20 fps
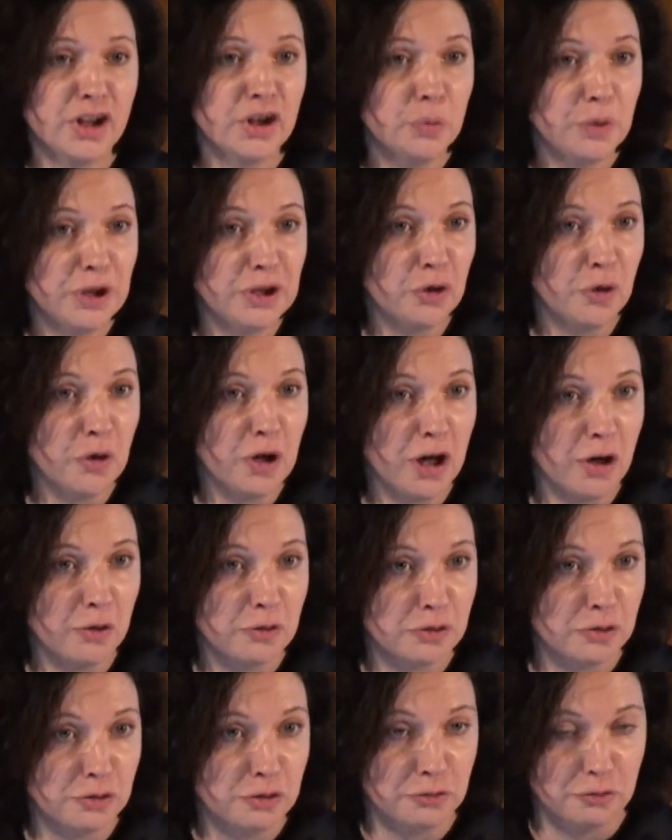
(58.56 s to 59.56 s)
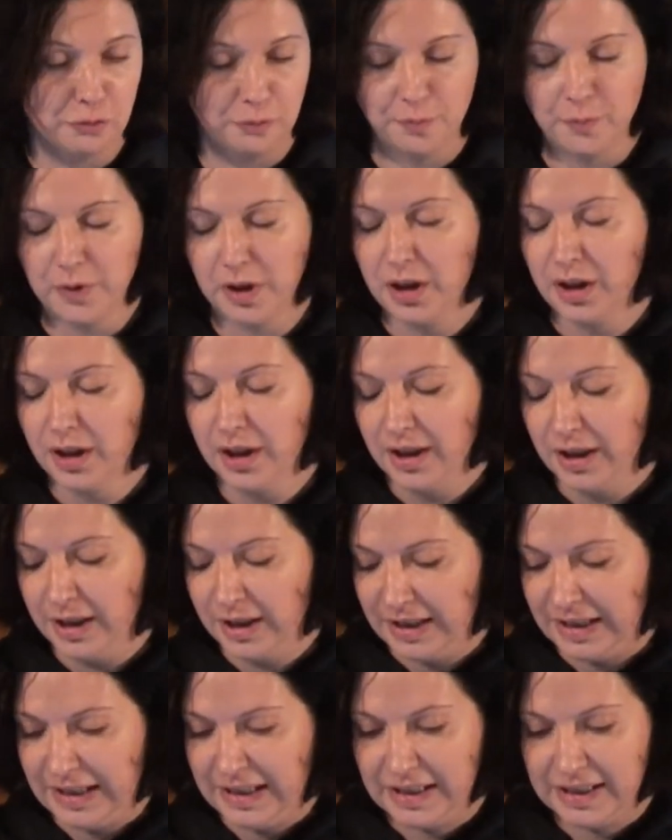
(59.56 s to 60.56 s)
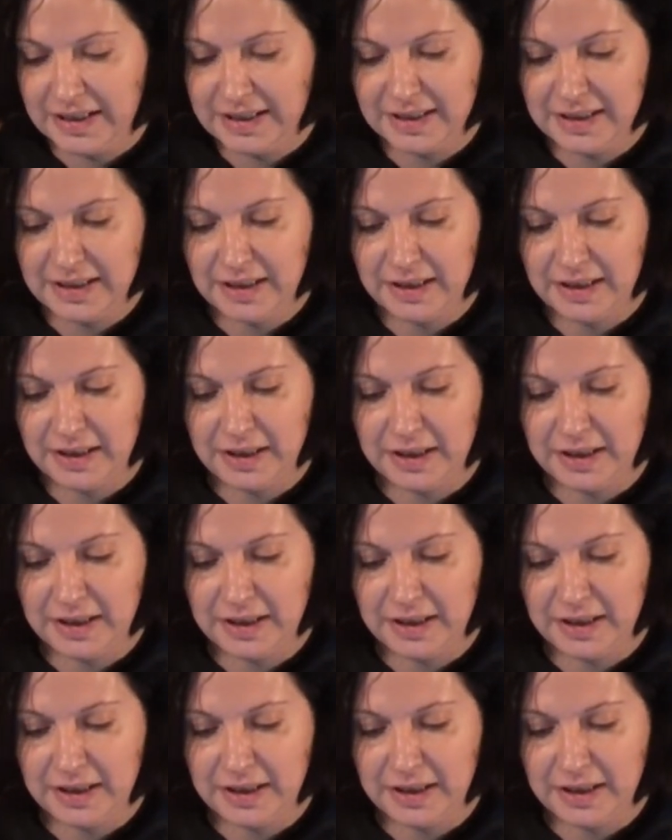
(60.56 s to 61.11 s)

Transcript: that we know how to do. In